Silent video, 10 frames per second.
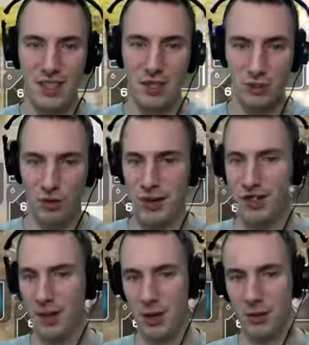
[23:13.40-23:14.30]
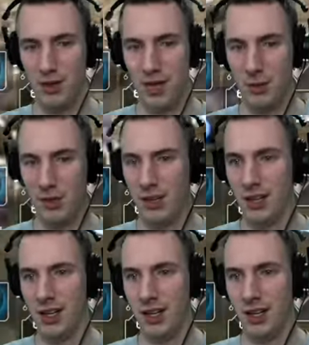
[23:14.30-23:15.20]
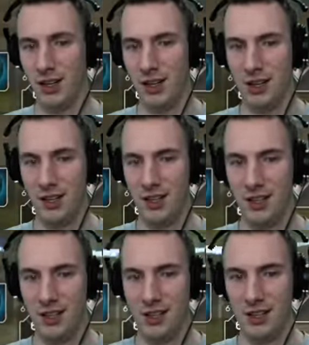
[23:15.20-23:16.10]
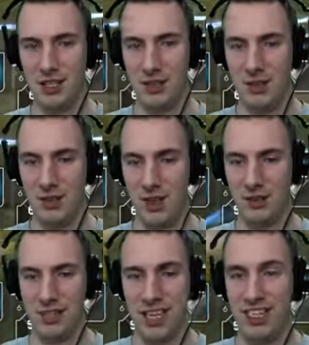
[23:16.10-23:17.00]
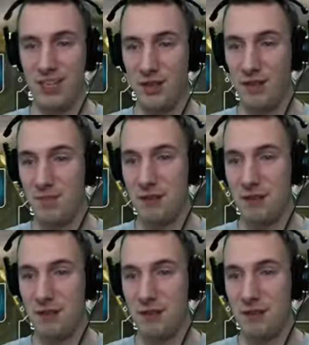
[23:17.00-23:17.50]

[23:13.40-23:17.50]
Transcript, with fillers: Crazy amount of damage here on these minion waves, and that's even going to be